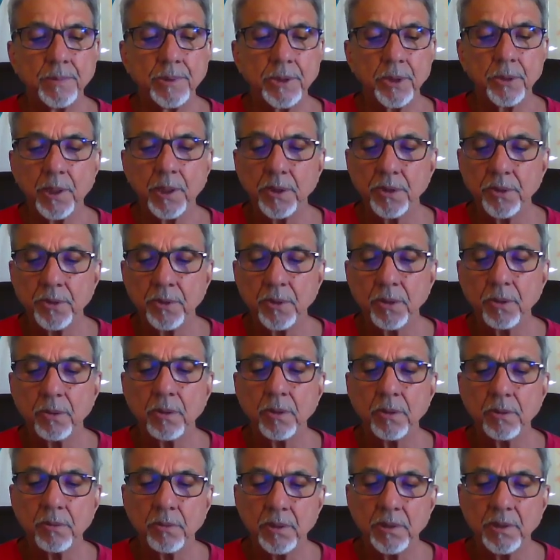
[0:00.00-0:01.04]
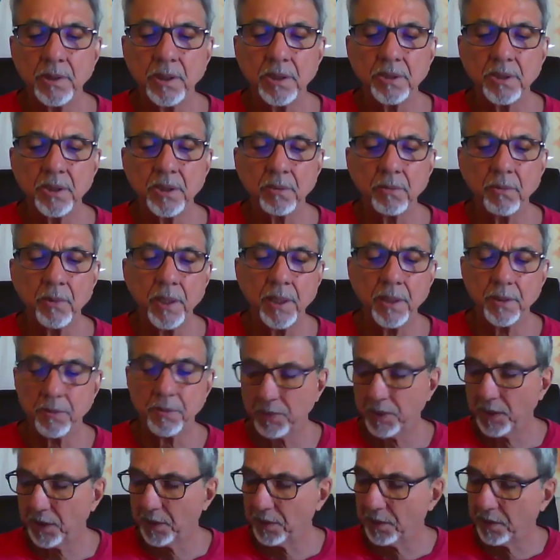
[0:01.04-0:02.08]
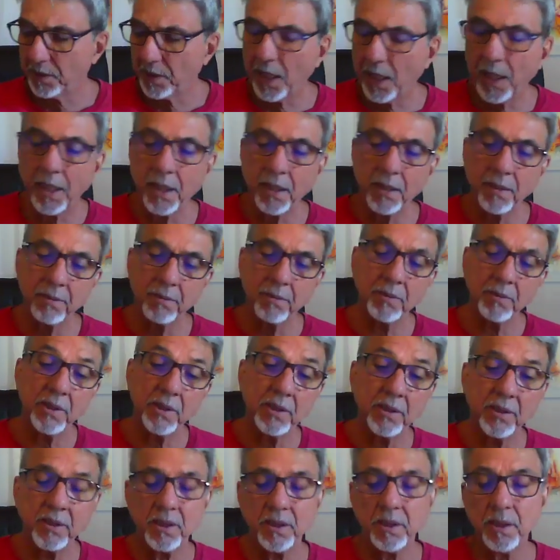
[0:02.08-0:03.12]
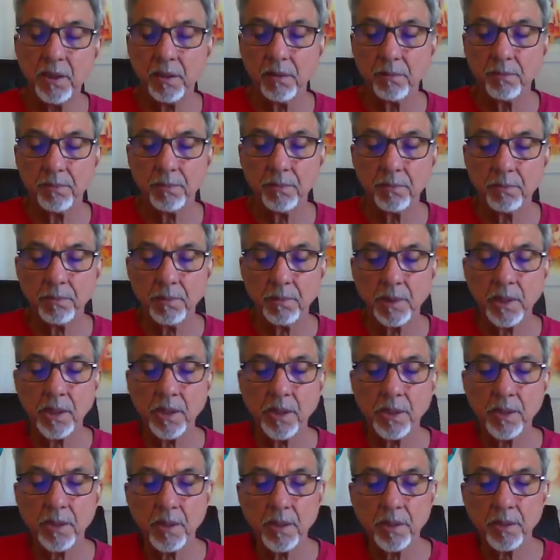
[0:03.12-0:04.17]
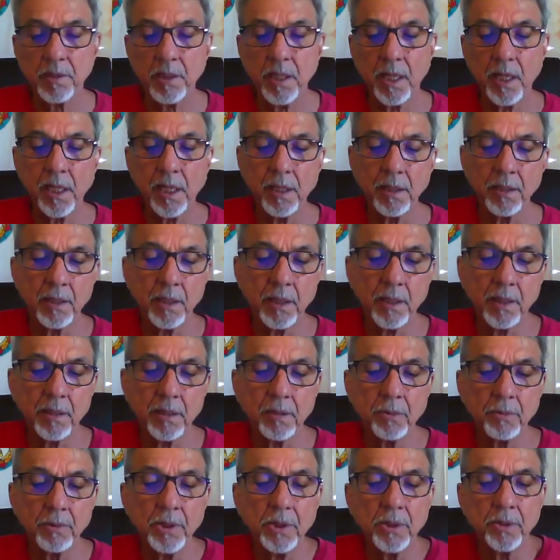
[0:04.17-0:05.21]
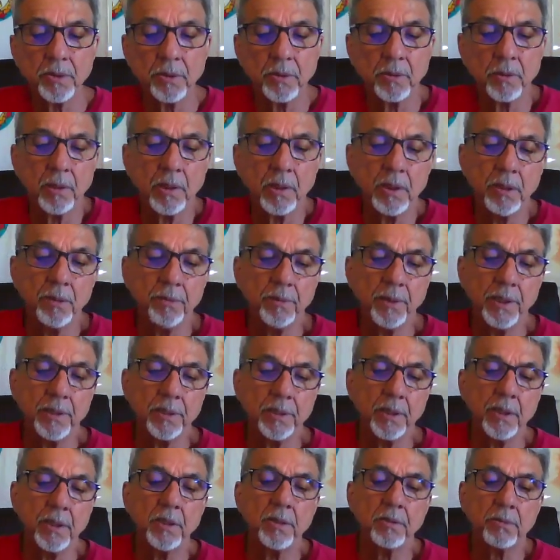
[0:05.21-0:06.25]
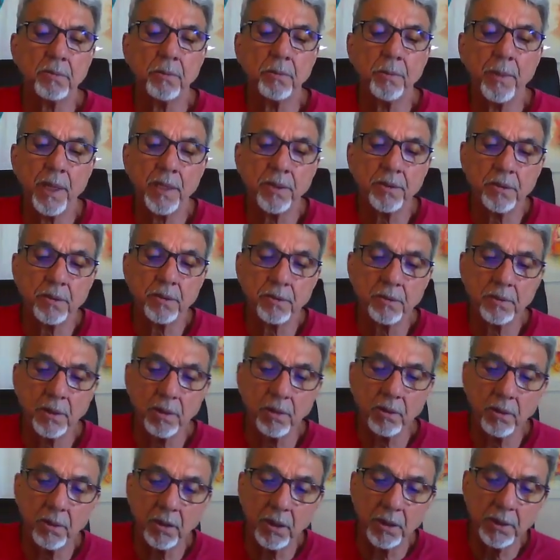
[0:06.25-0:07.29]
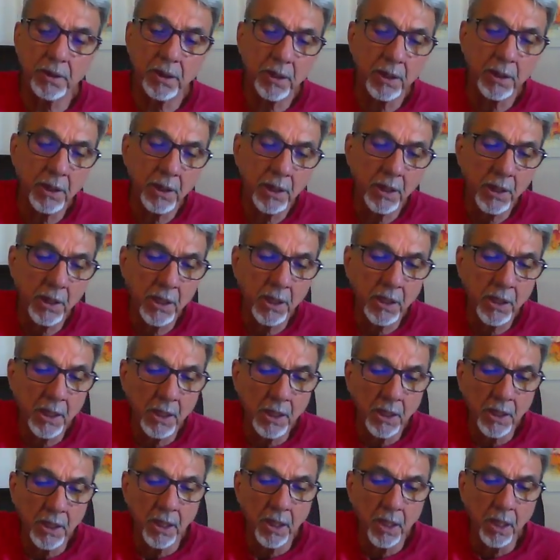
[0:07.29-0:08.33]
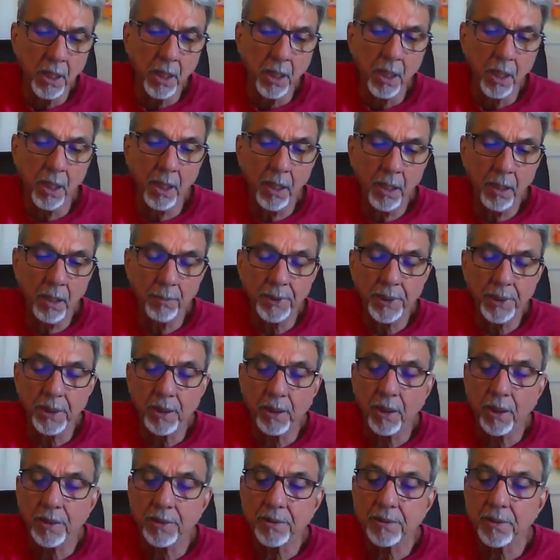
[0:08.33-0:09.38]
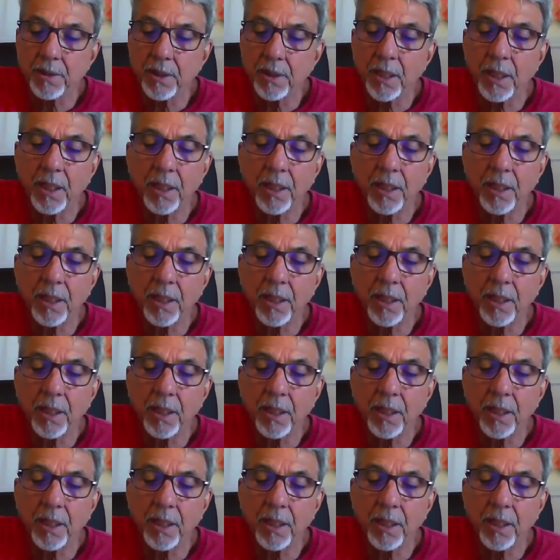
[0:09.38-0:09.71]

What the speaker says: So there is no contradiction when we see Krishna saying that we should live as instruments to the Lord, because